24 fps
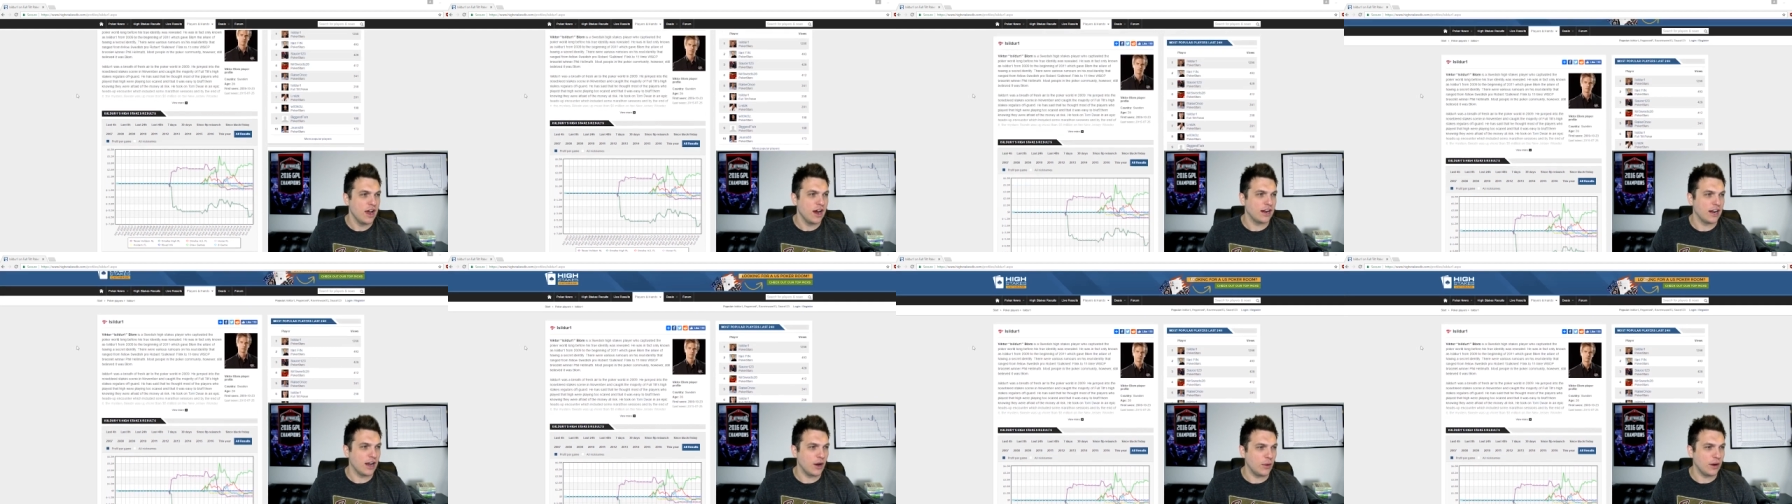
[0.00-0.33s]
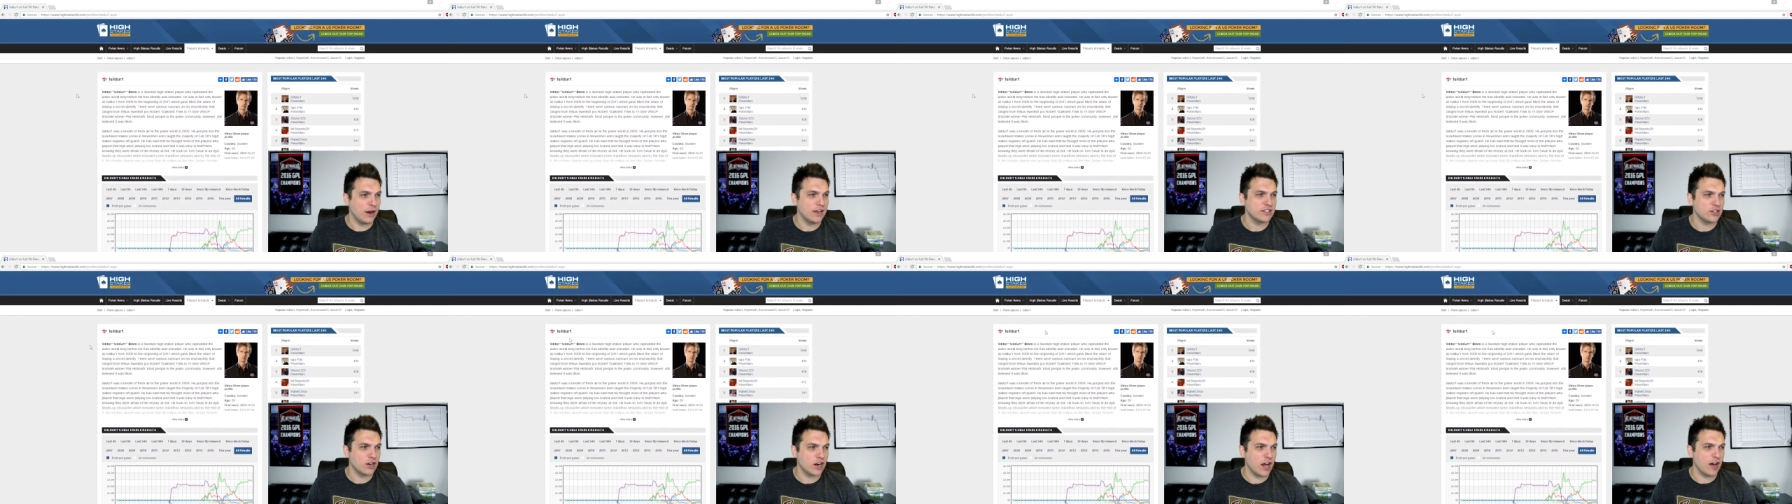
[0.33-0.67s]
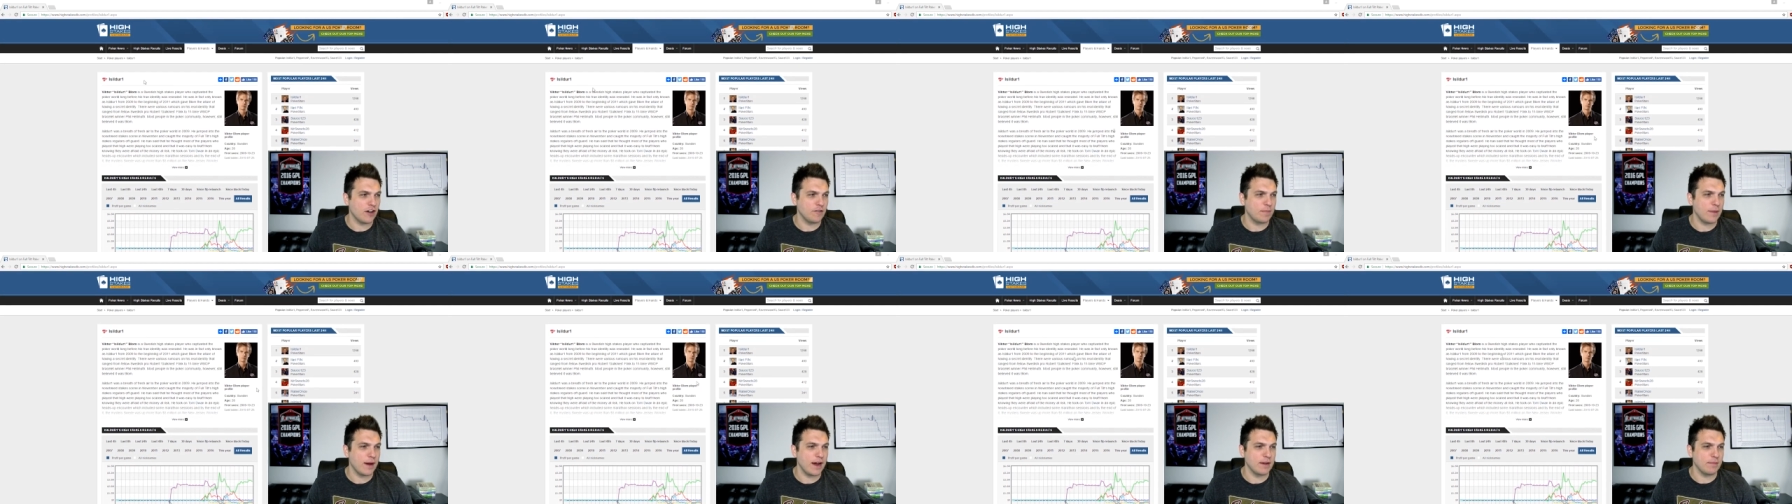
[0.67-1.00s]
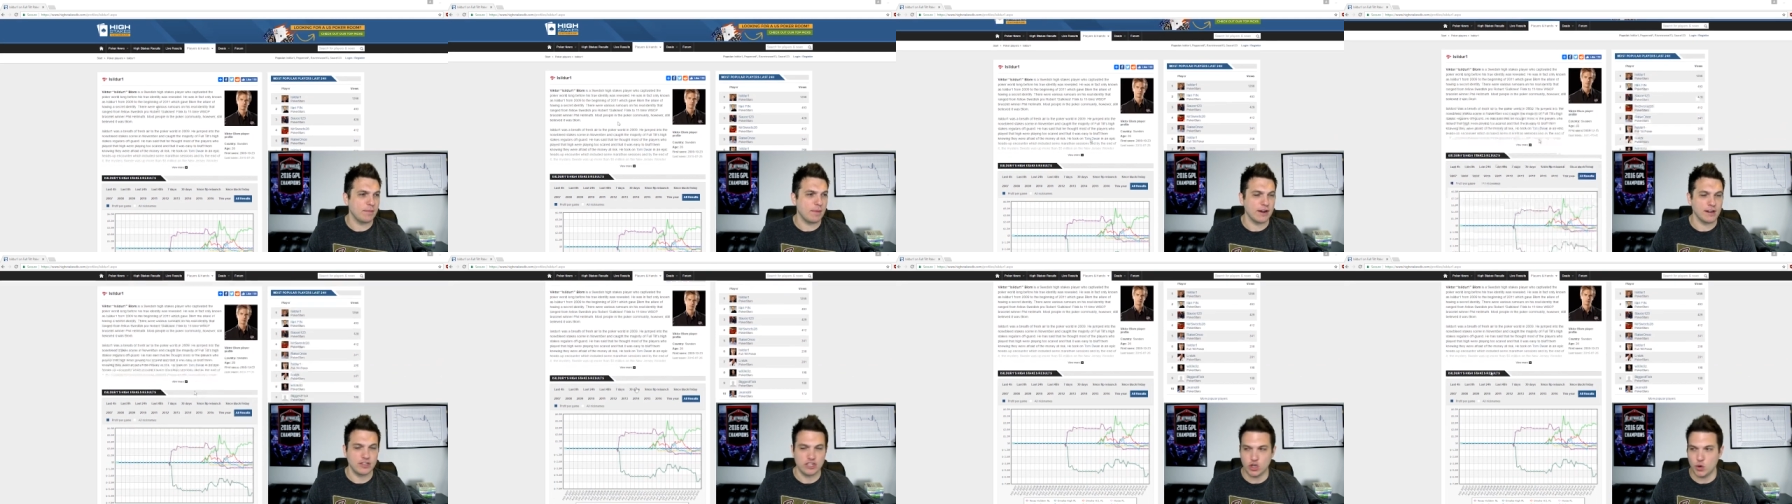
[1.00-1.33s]
And I want to start off
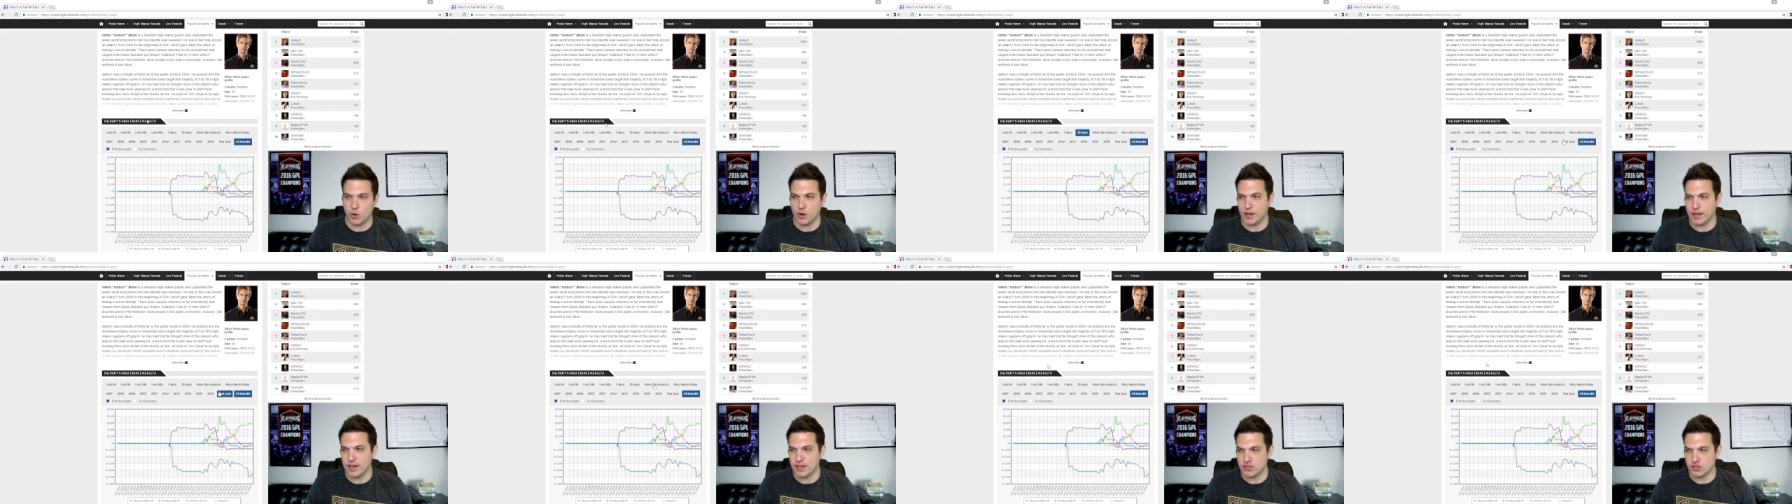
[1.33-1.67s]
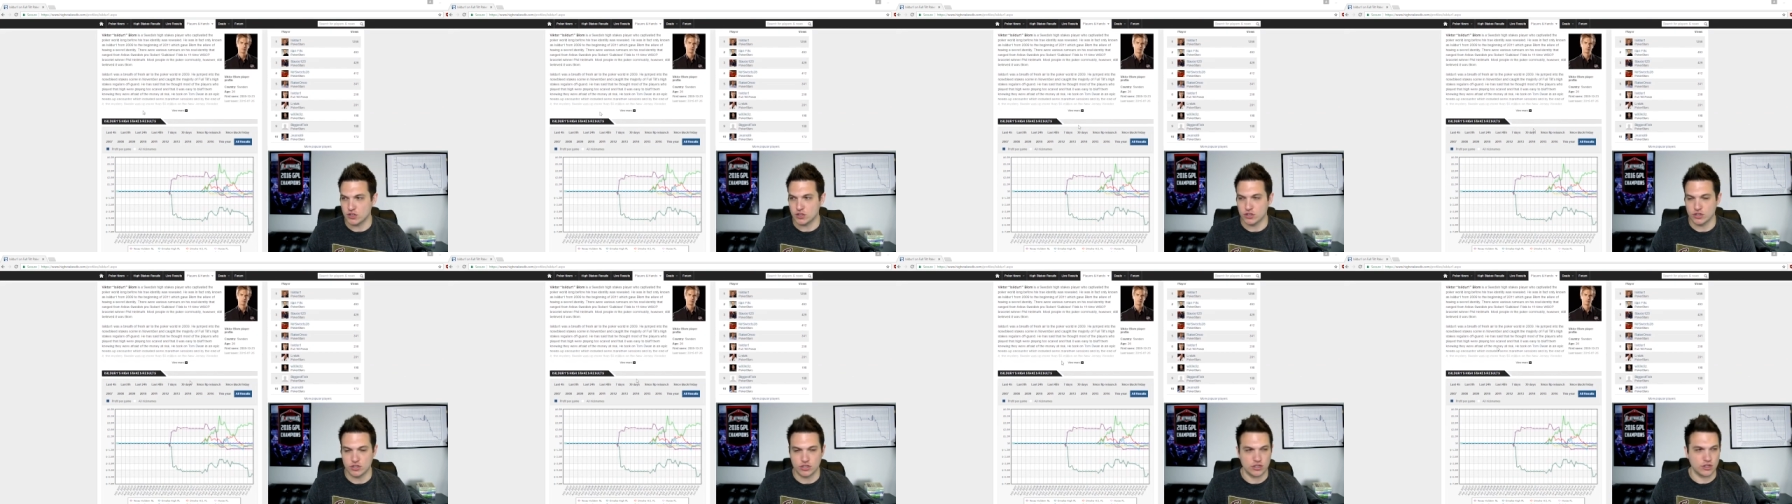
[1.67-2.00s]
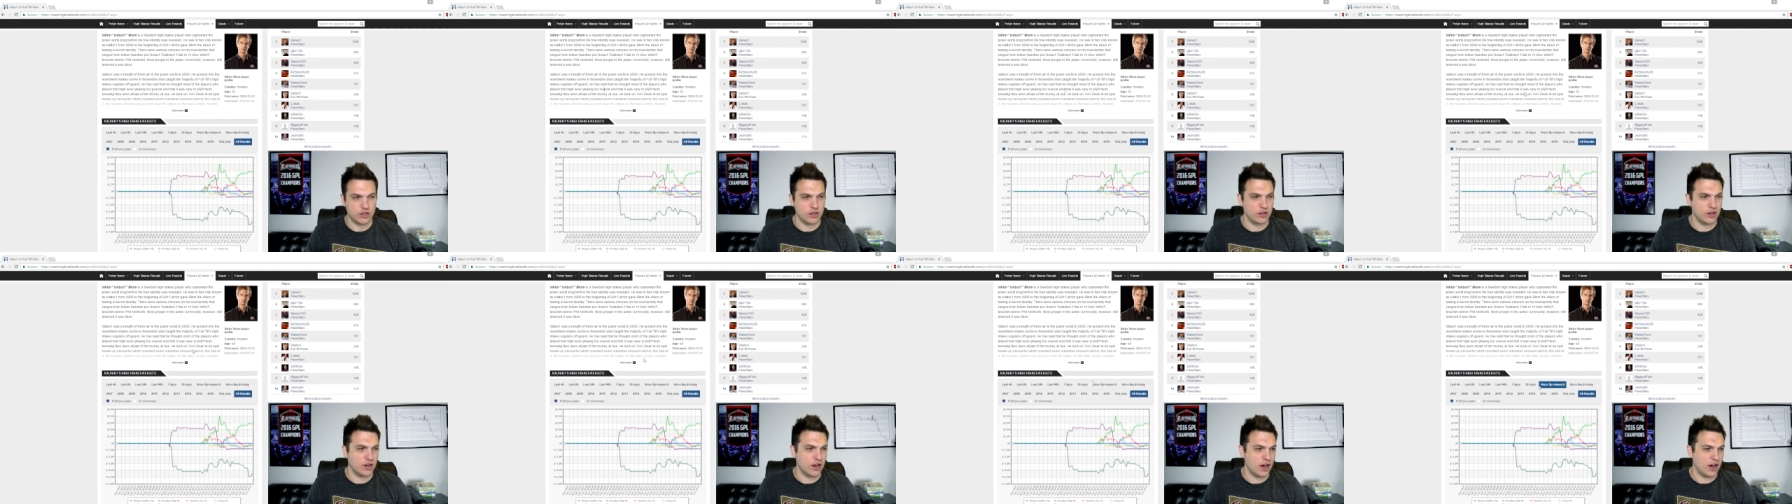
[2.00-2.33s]
by showing Isildur's